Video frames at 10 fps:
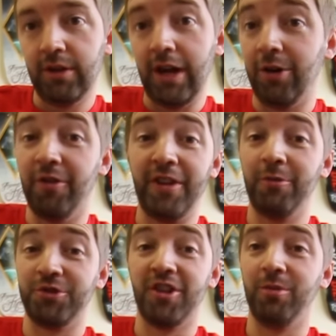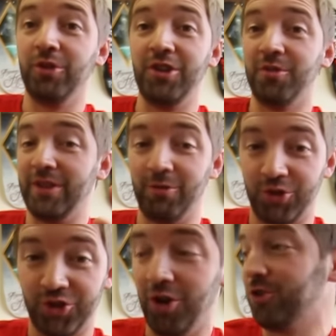I don't know if that was double either, but that was
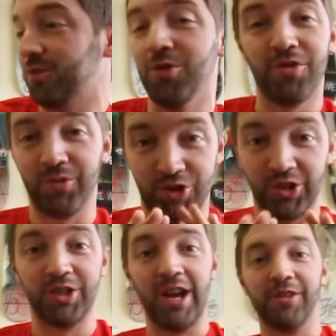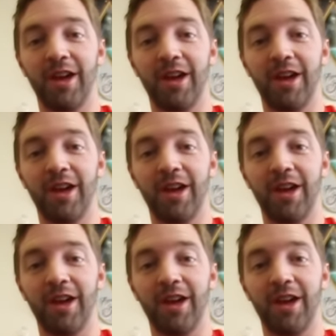so smooth, I'm just gonna take